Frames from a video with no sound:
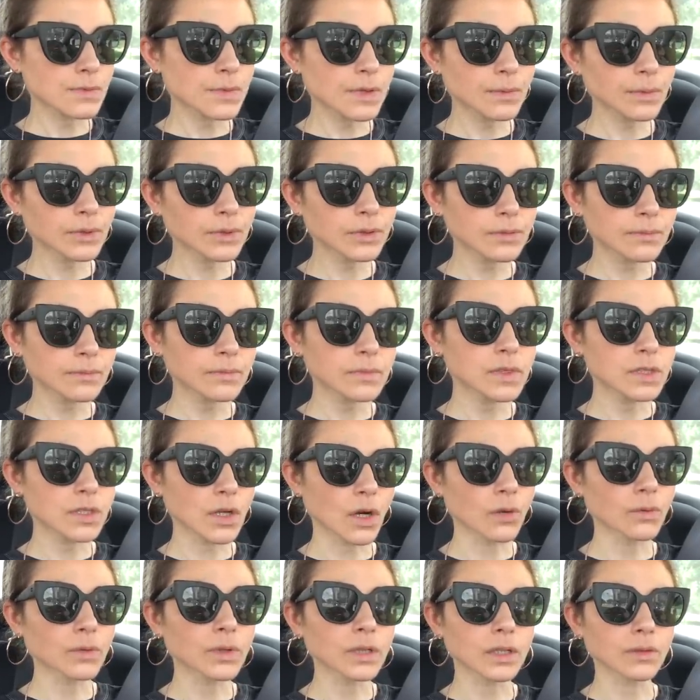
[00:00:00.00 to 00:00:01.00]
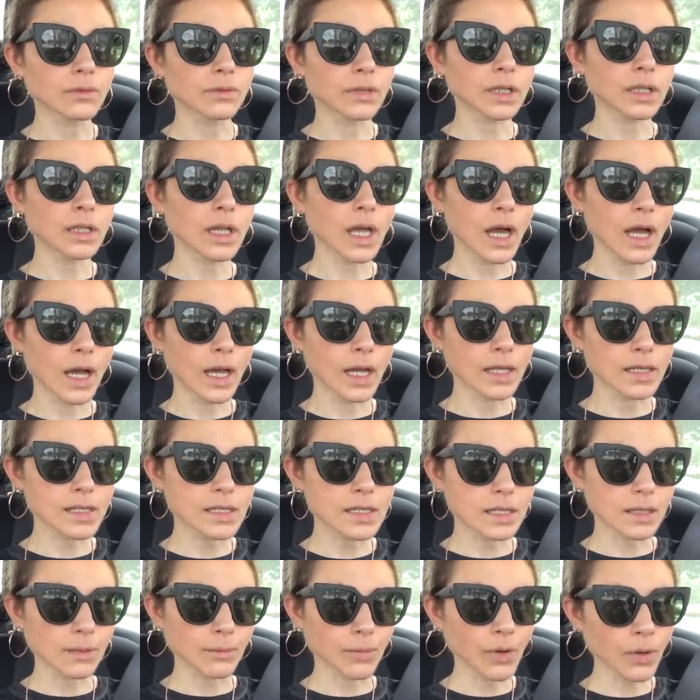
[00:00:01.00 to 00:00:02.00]
People don't really
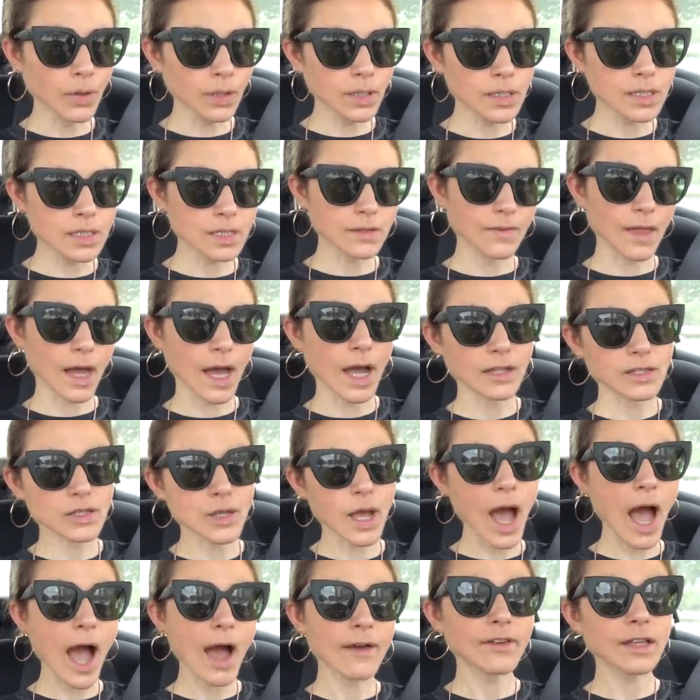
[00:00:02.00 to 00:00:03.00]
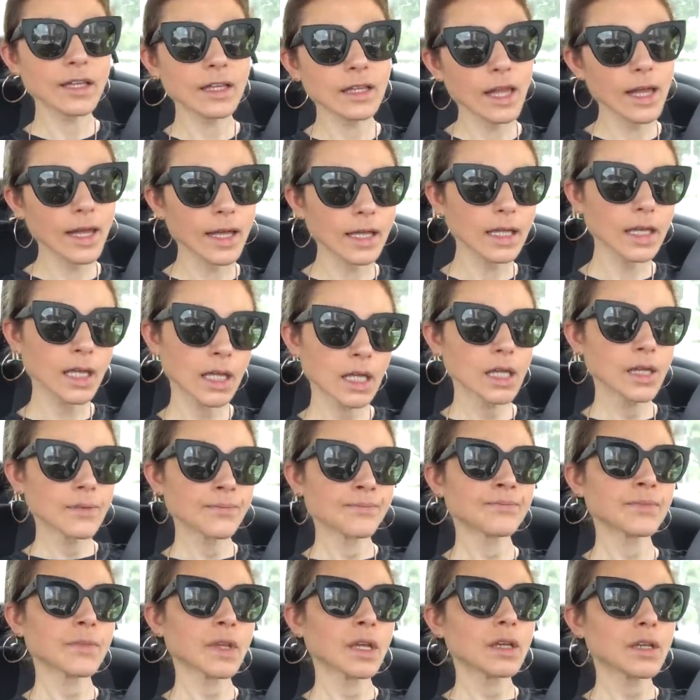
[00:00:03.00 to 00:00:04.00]
realize the importance of that. So having like
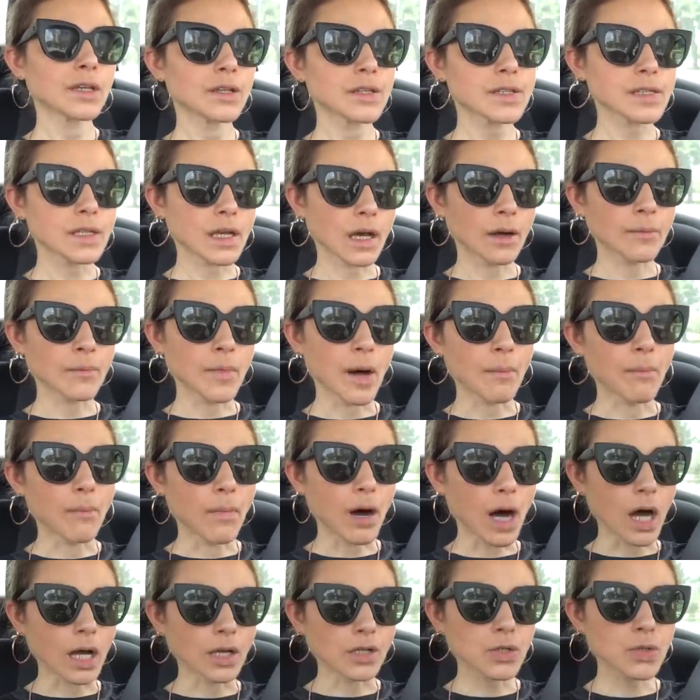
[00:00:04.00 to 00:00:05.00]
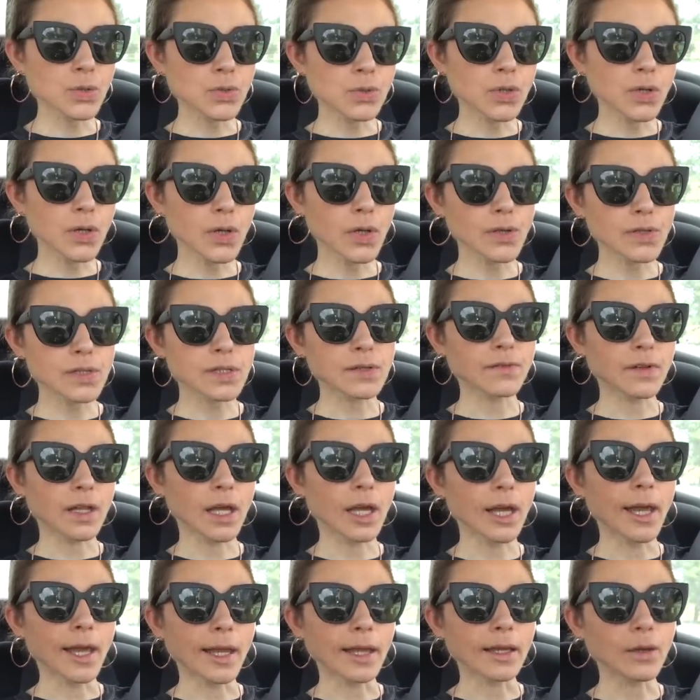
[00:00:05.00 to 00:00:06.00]
some modules of
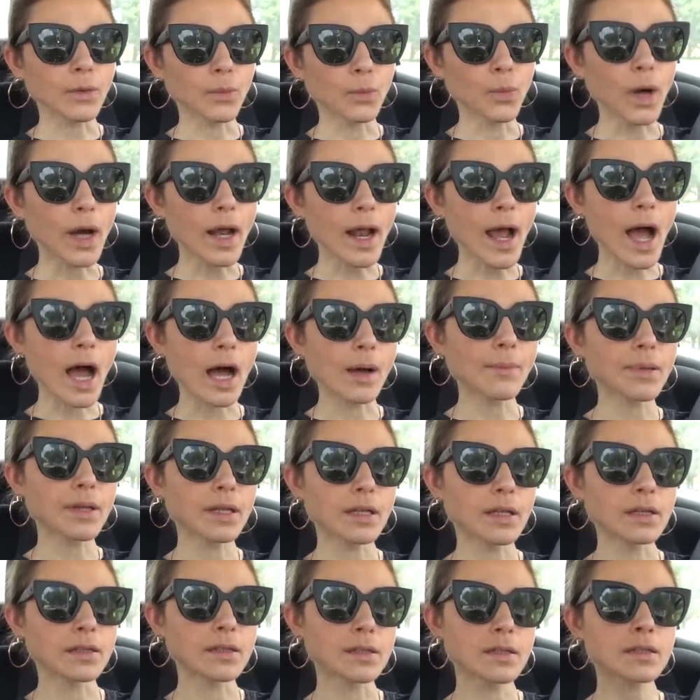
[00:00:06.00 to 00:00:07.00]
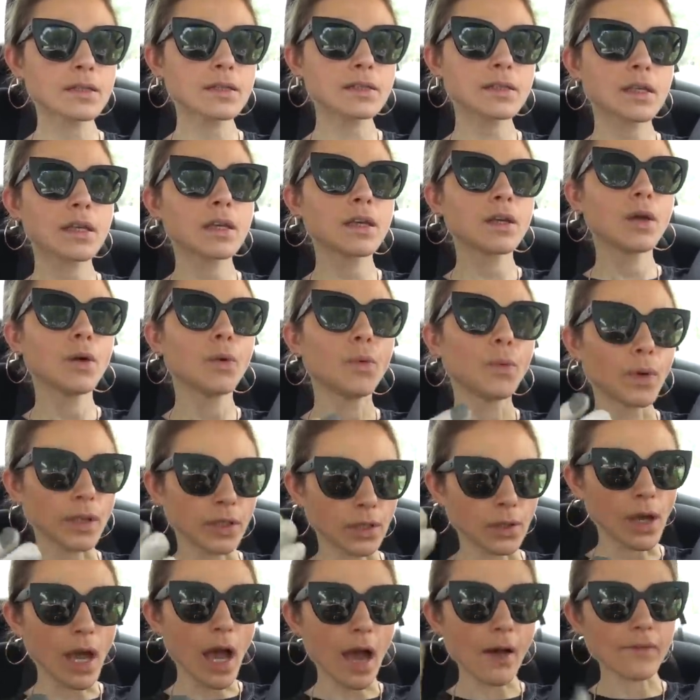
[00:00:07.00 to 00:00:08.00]
like what happens when
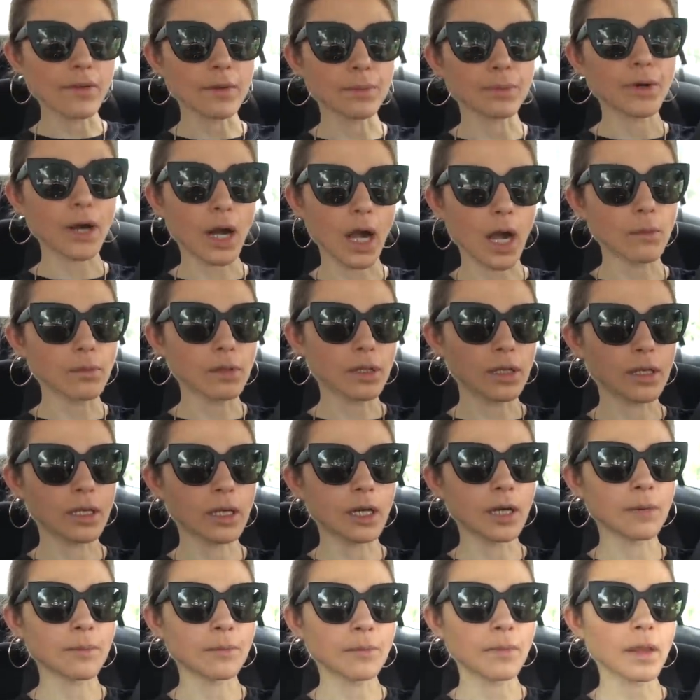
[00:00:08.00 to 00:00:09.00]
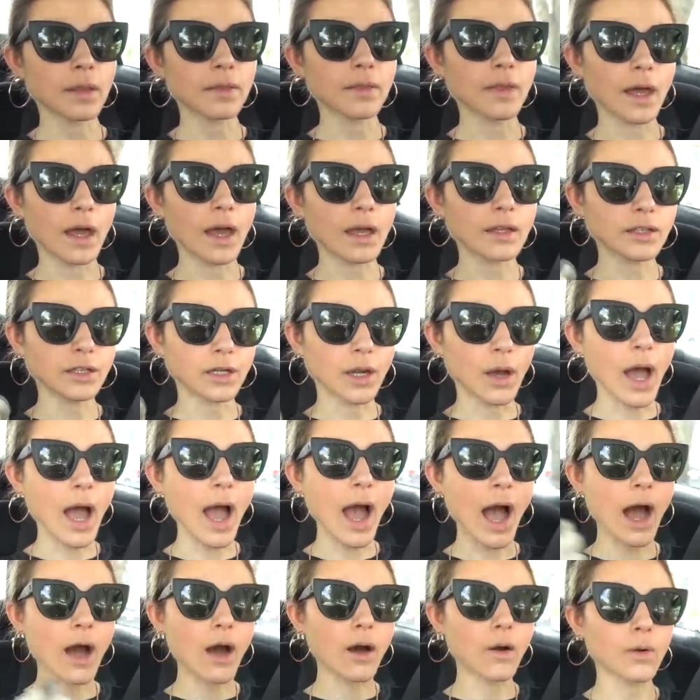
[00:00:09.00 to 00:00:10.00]
you have a problem, that, you know,
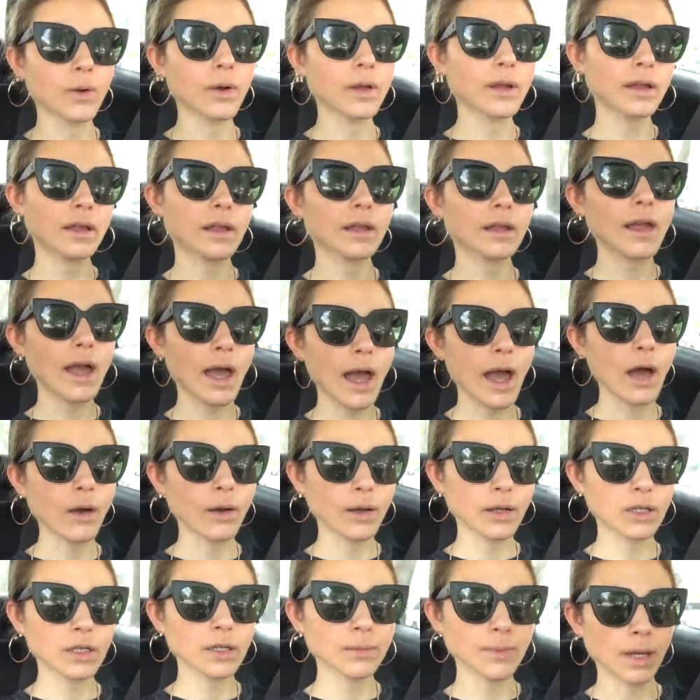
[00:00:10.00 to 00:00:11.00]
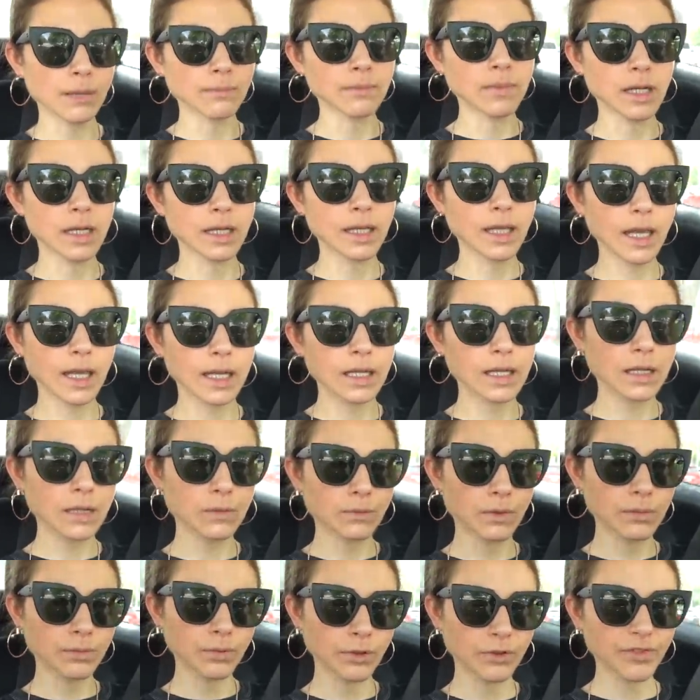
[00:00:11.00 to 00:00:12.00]
how how it could have been mitigated
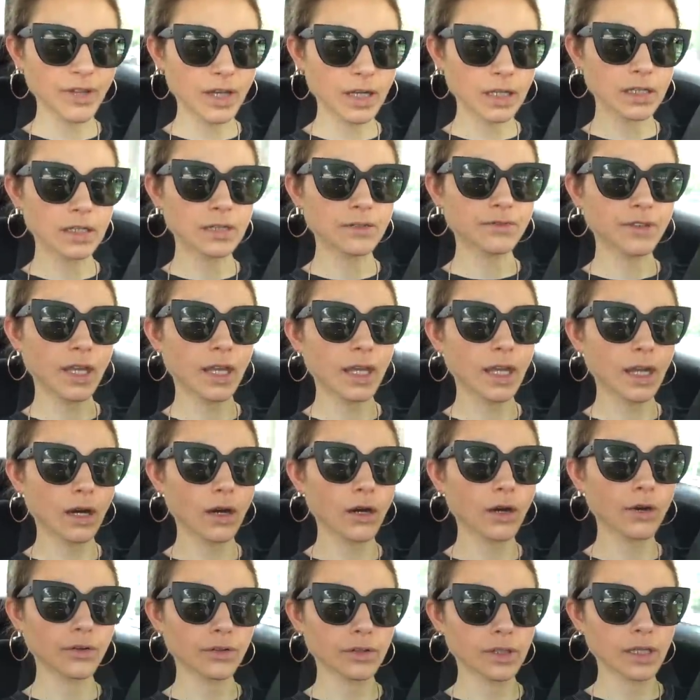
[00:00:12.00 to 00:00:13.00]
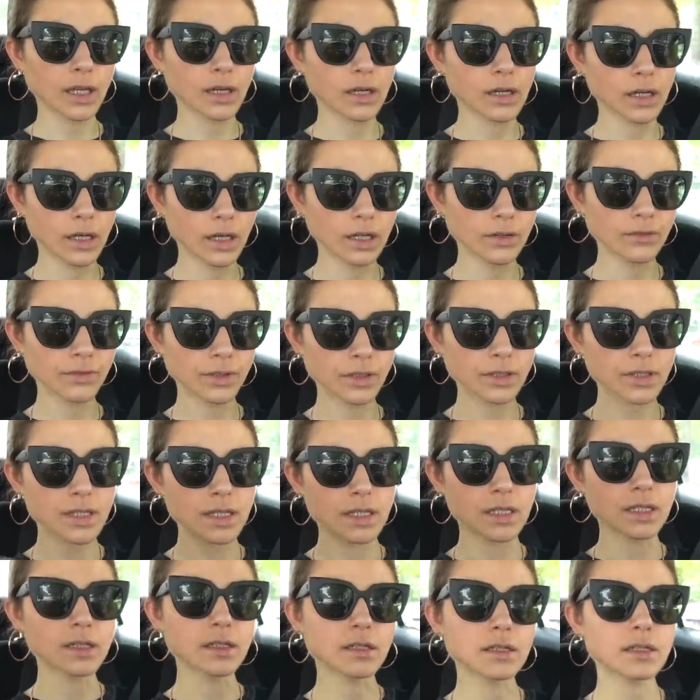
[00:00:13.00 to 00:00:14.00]
with preventative care early on
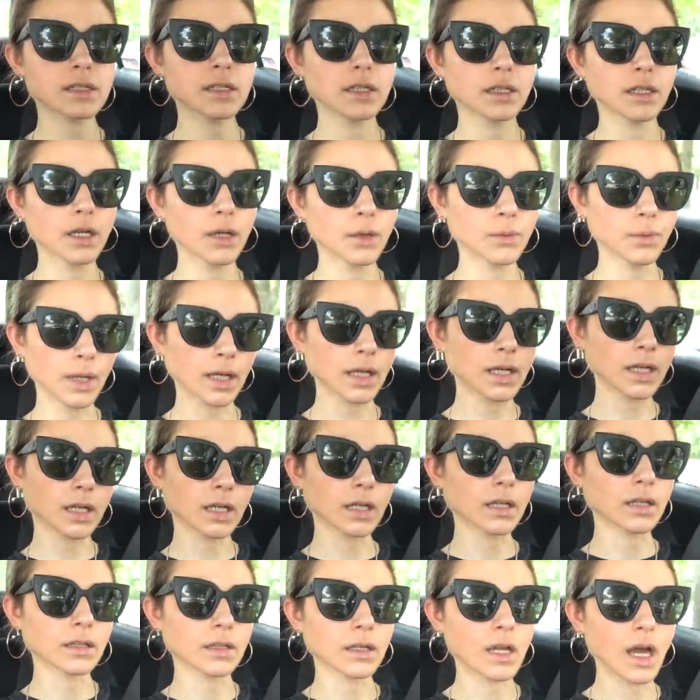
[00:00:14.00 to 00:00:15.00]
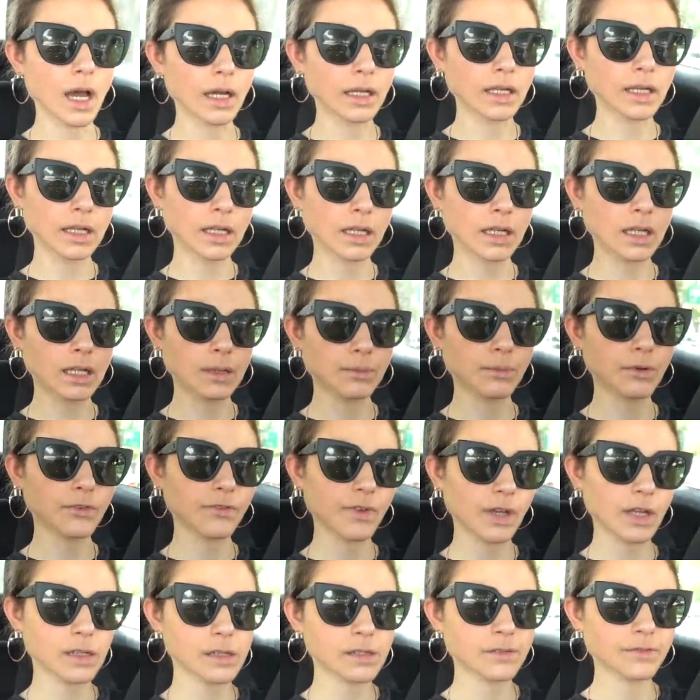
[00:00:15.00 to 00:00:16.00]
versus, you know, waiting, not getting any
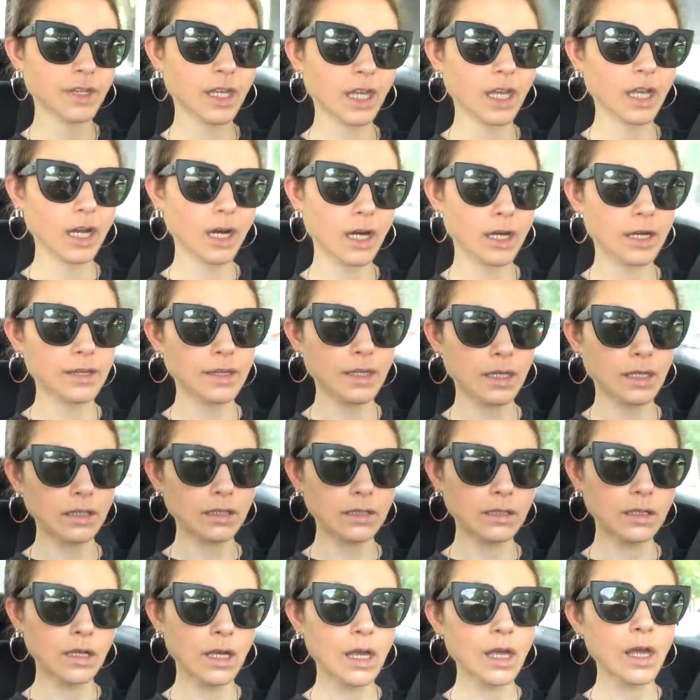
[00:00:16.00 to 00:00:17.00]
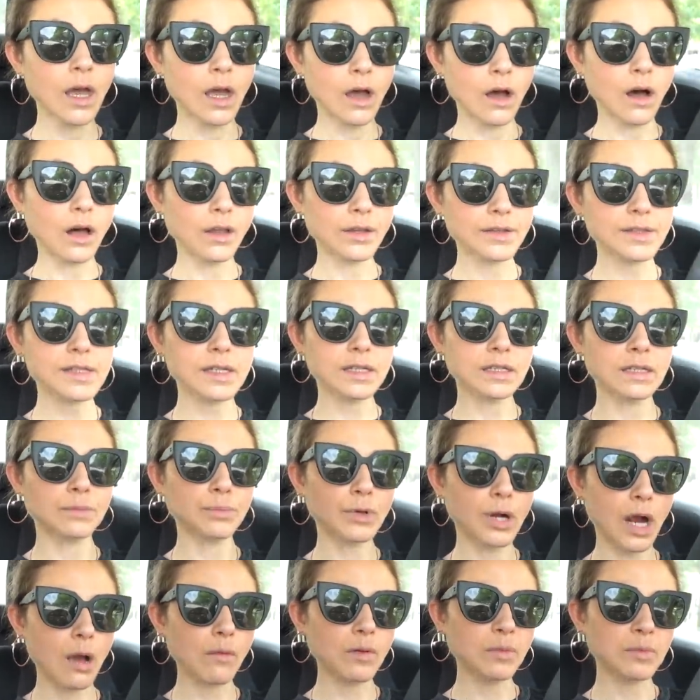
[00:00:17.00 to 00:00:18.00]
preventative care and then all of a sudden a
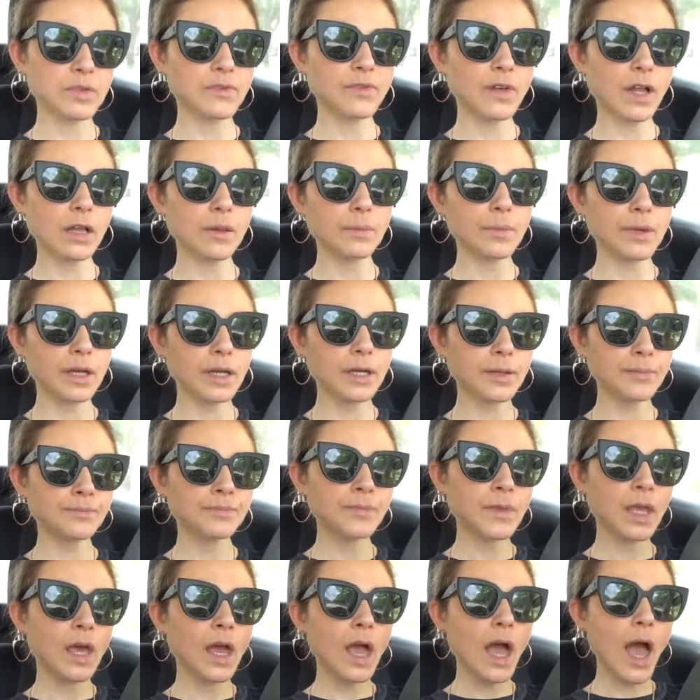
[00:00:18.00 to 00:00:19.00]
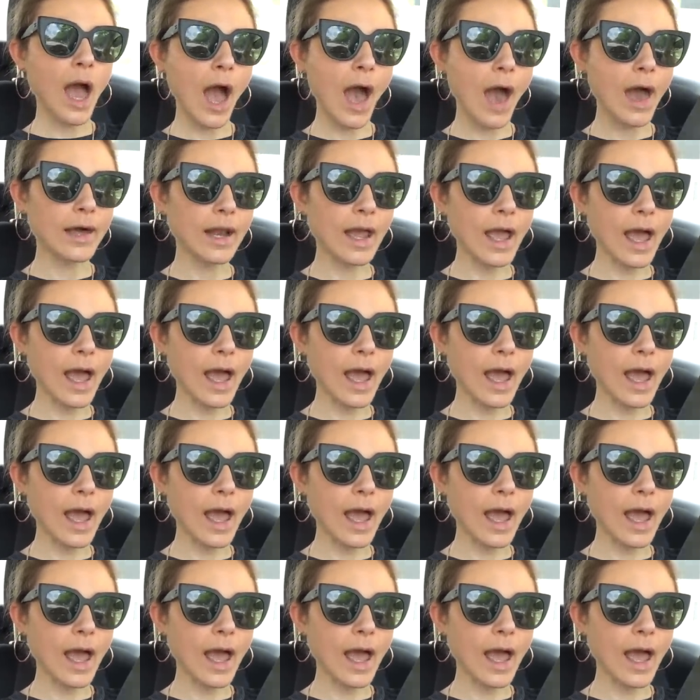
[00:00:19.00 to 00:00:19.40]
problem developing, how to